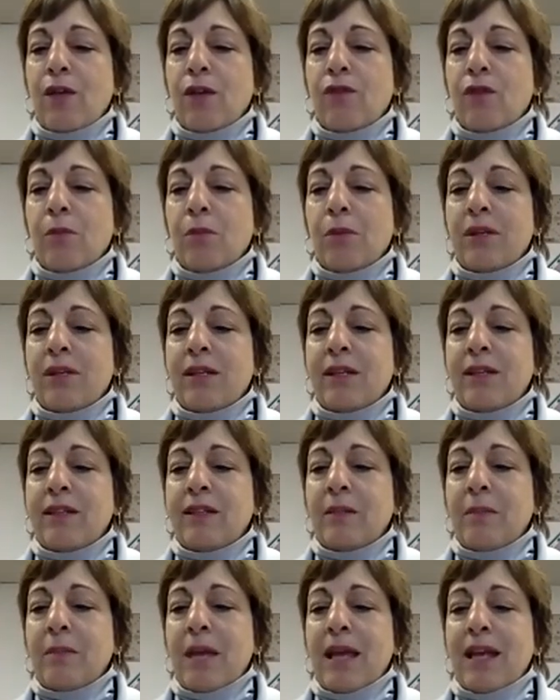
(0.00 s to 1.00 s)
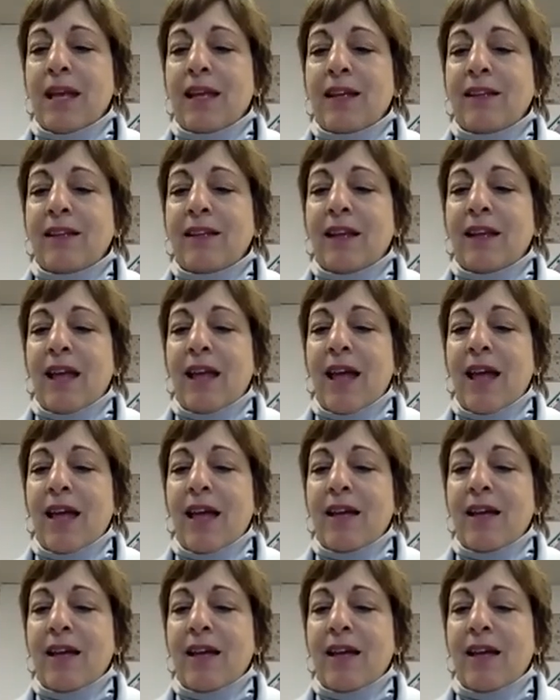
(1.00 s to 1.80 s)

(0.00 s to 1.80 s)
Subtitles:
for participating today.